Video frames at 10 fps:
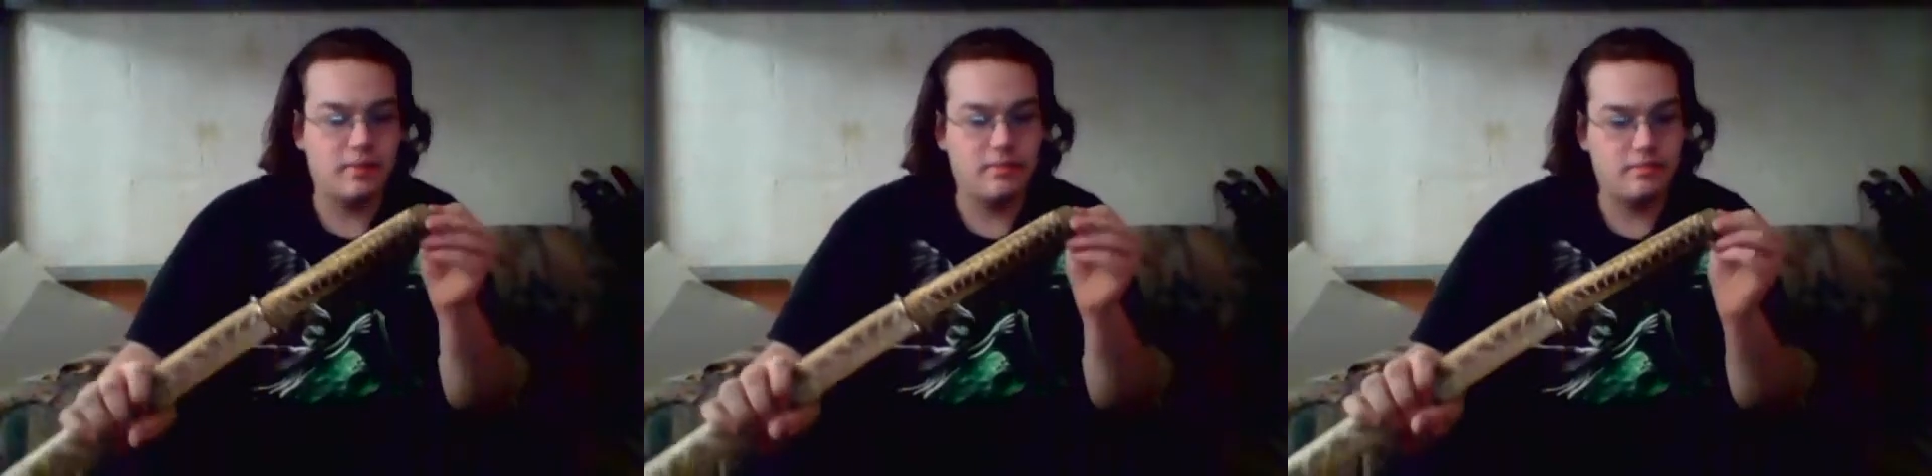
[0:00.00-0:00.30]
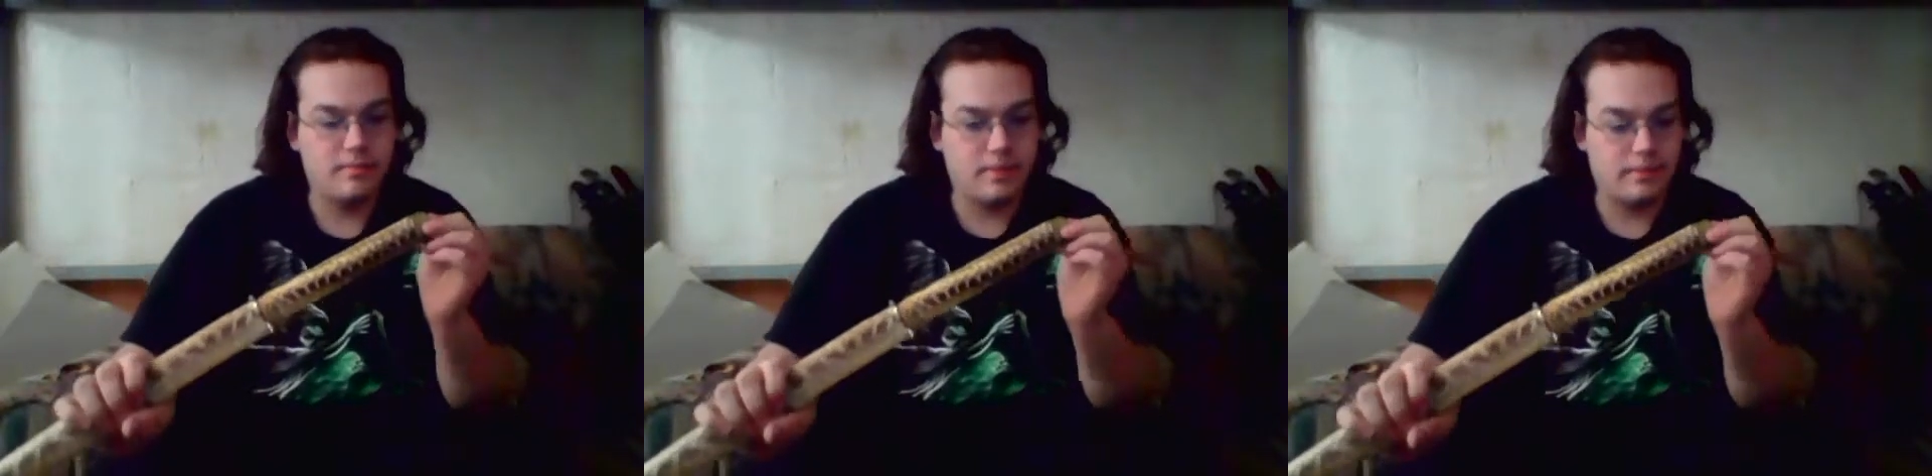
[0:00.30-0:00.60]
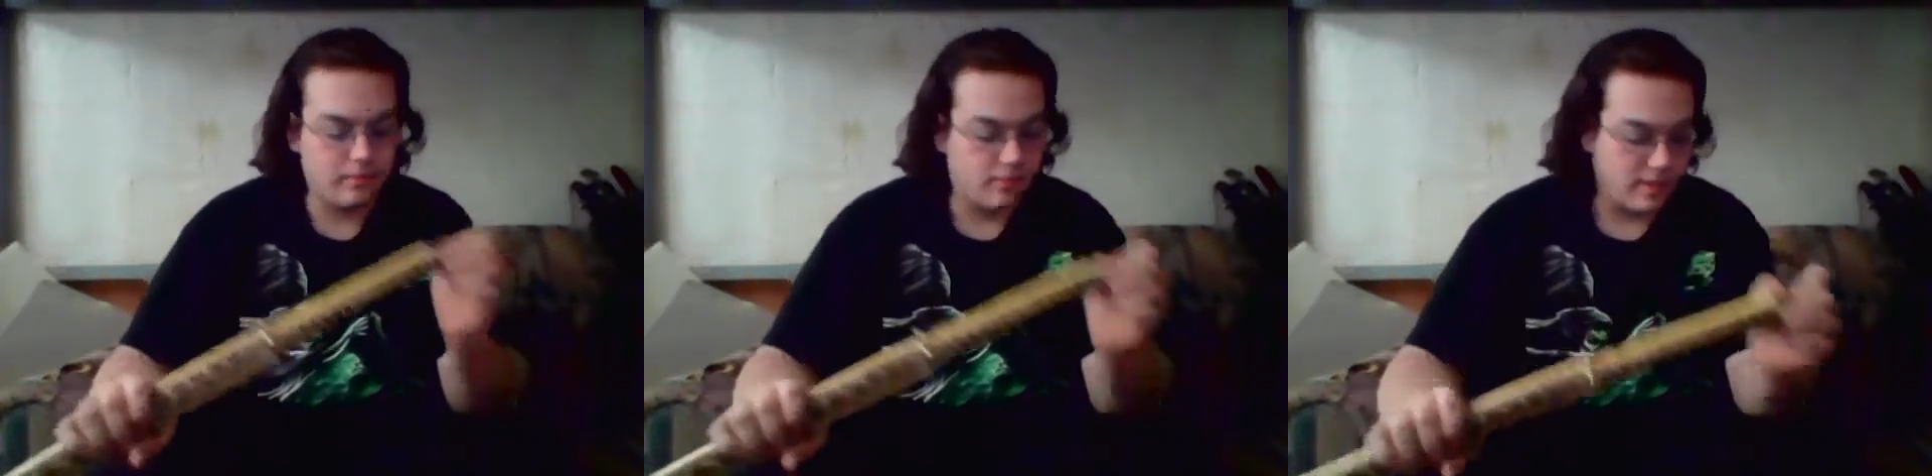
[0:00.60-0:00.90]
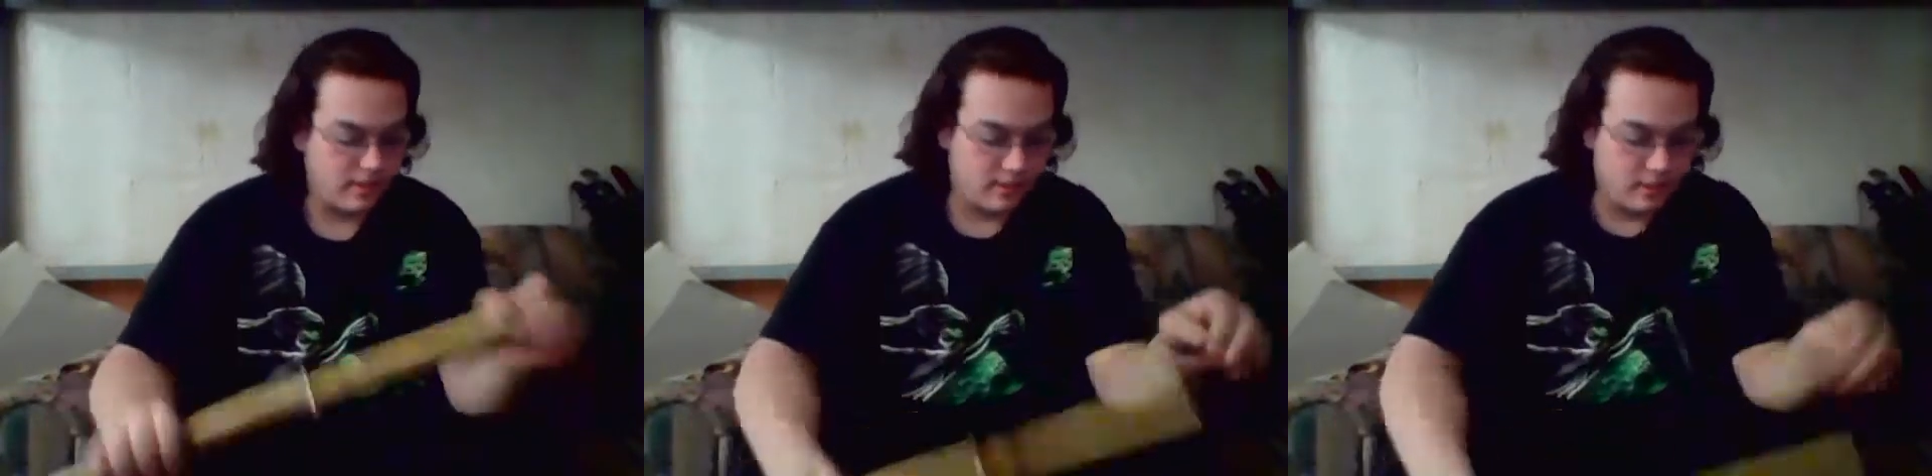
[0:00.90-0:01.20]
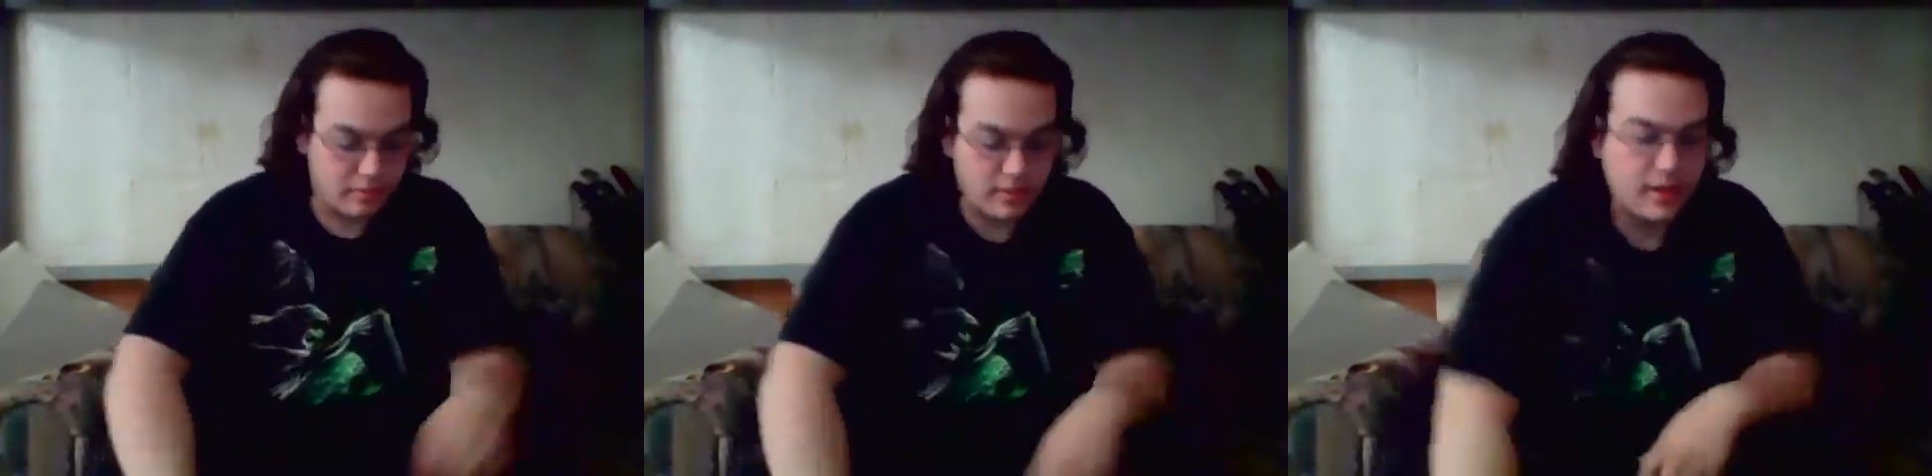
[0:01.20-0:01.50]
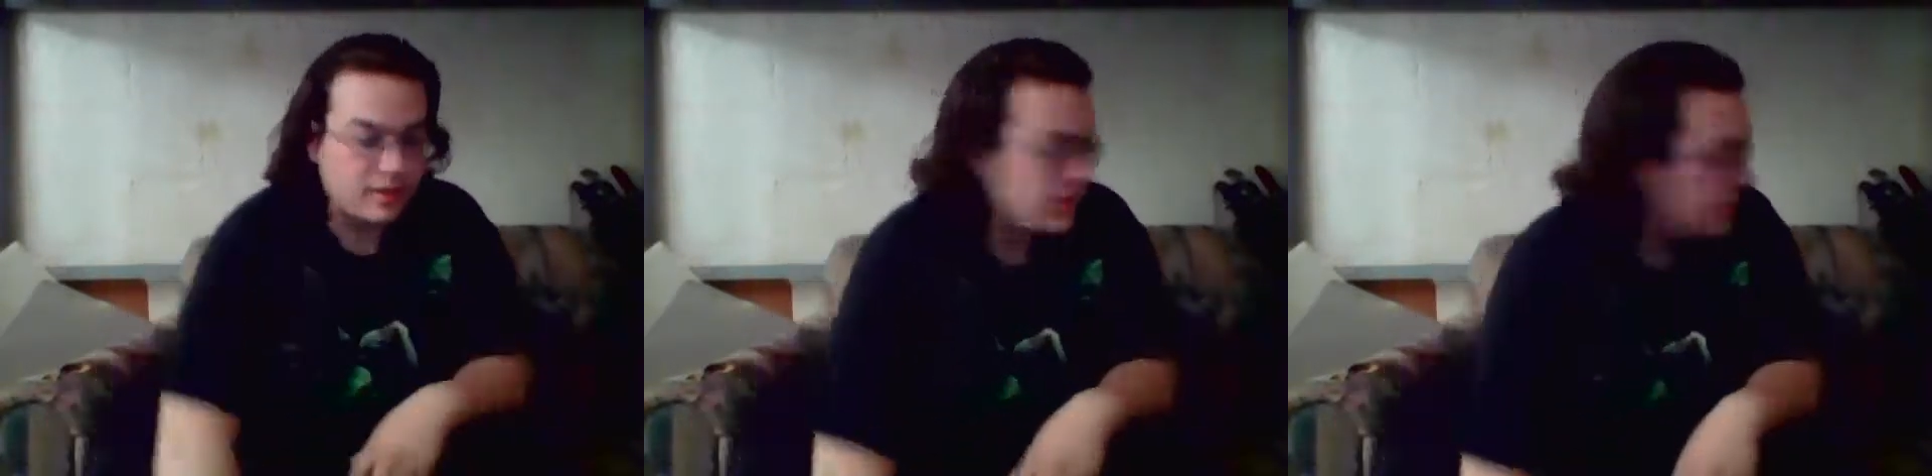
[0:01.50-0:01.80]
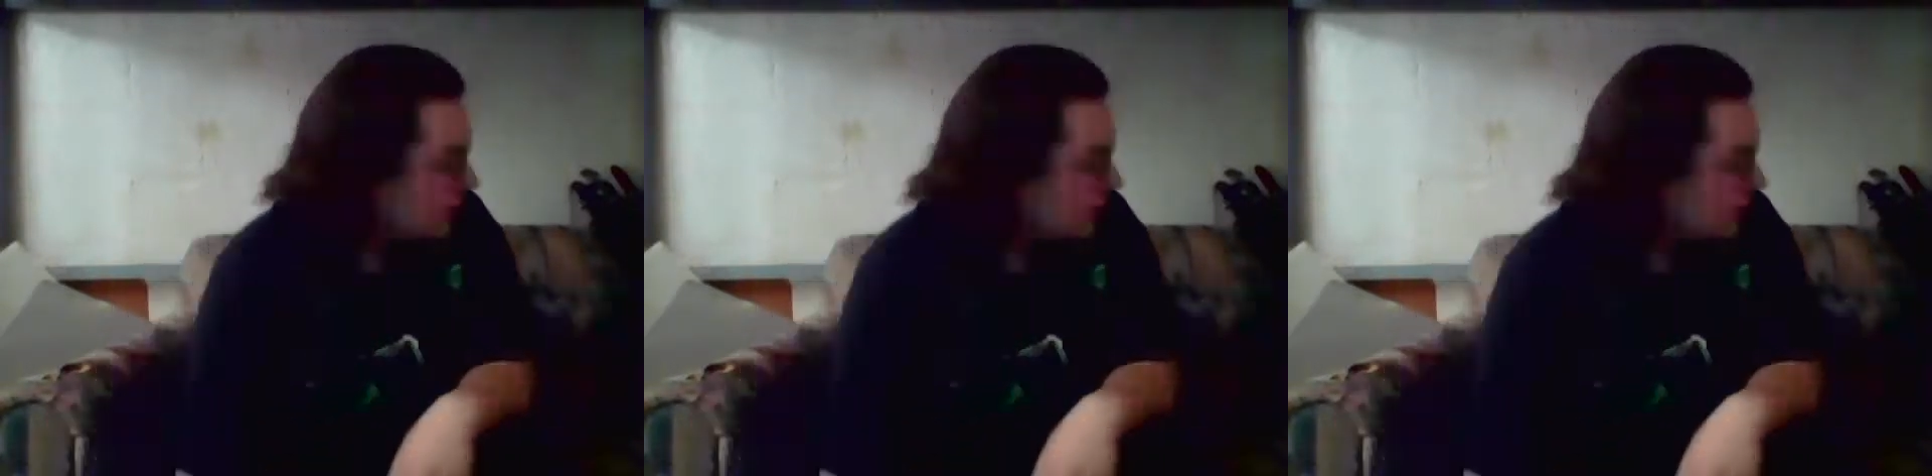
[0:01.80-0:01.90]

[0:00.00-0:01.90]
I'm honestly surprised.